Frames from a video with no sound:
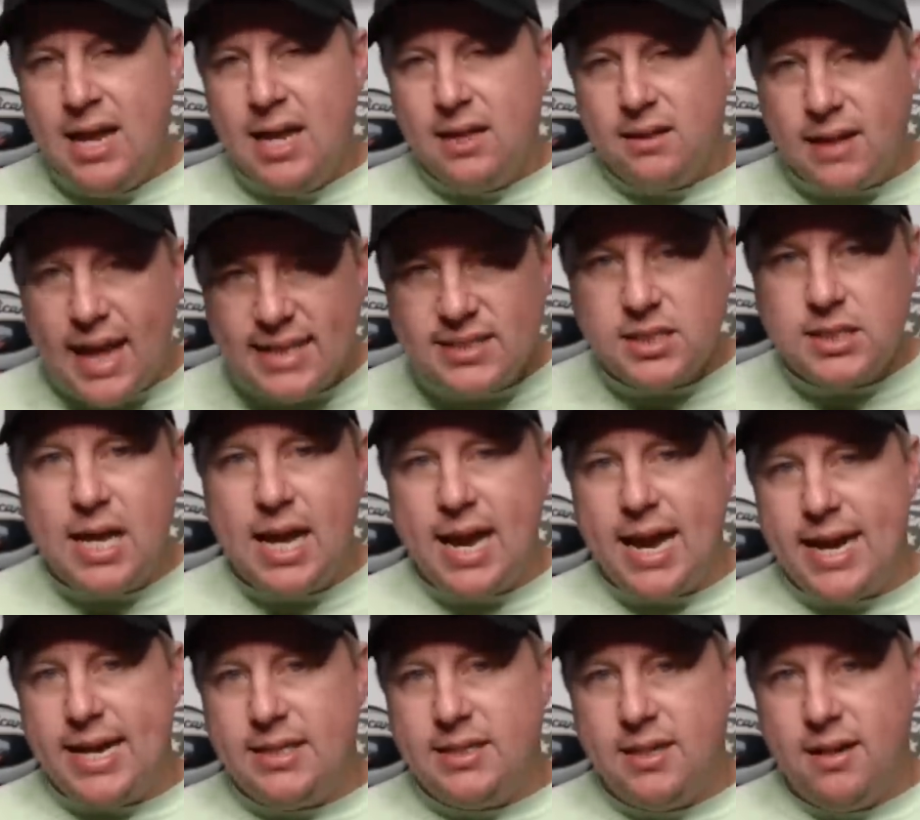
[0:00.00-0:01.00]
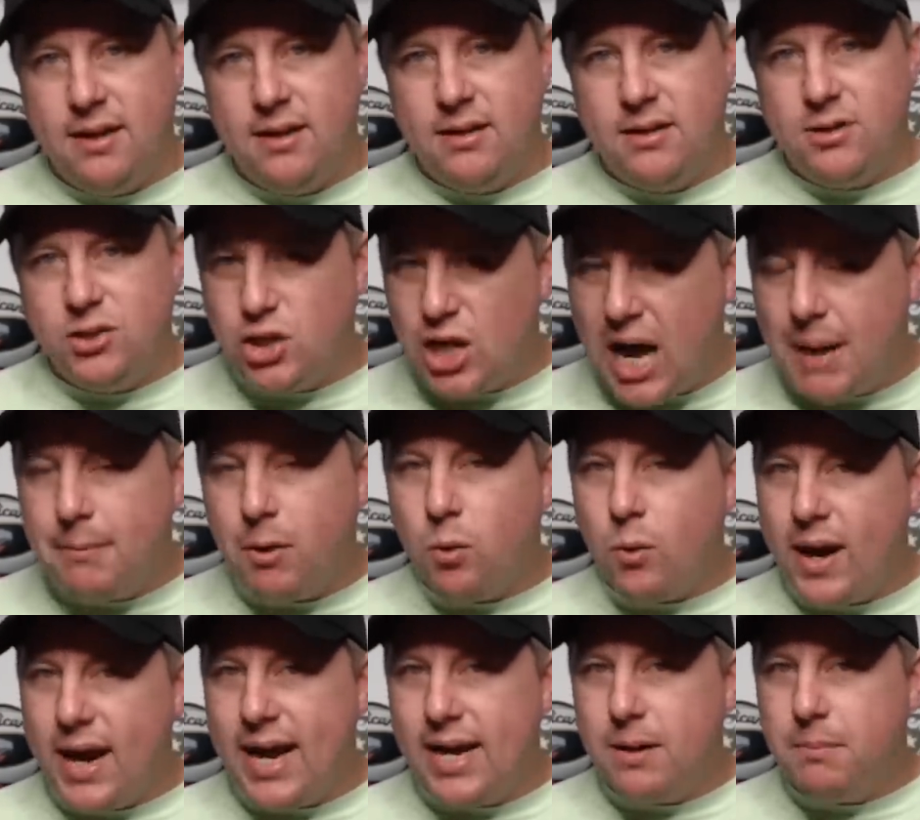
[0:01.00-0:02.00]
Last night, Ja
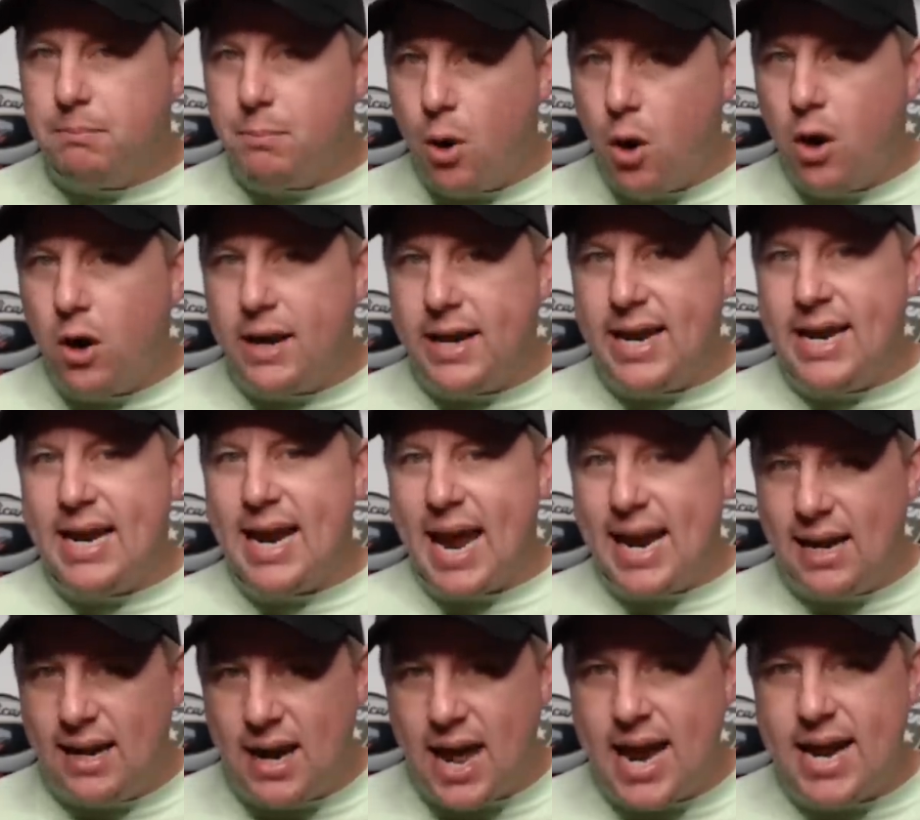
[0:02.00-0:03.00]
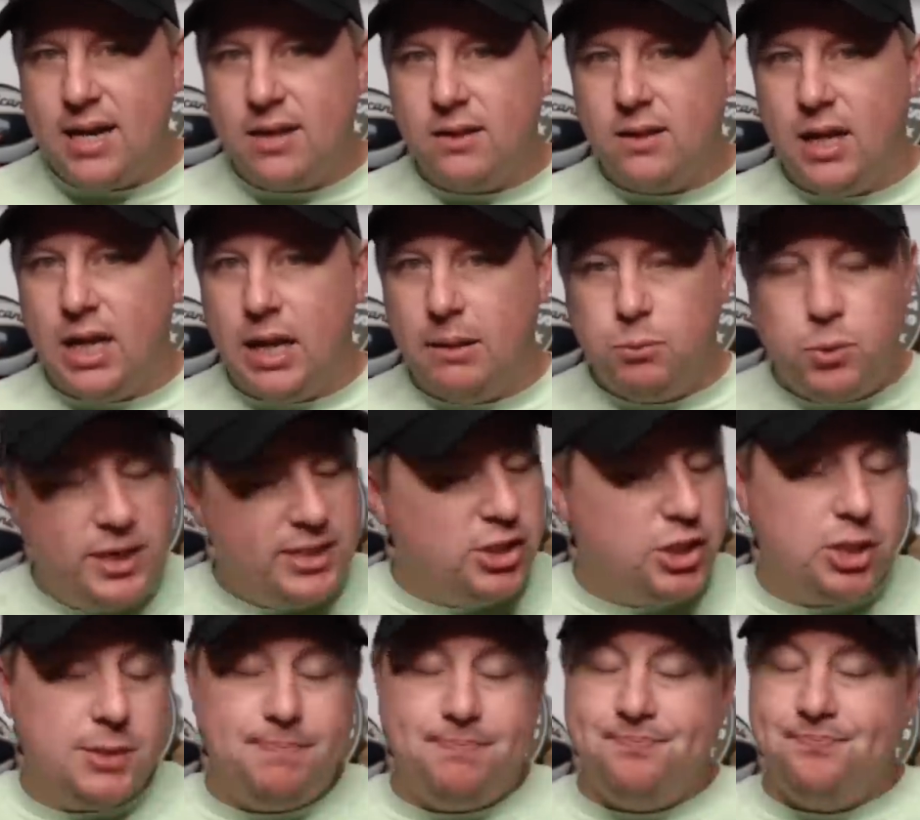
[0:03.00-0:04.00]
Morant partying at a nightclub,
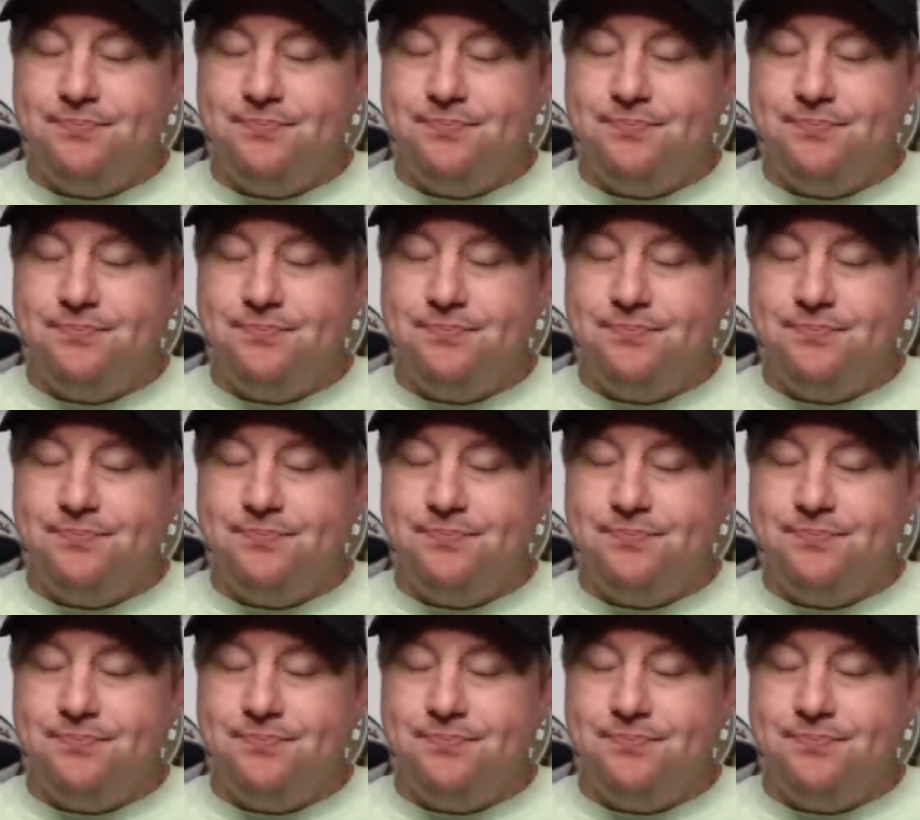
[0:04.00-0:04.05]
which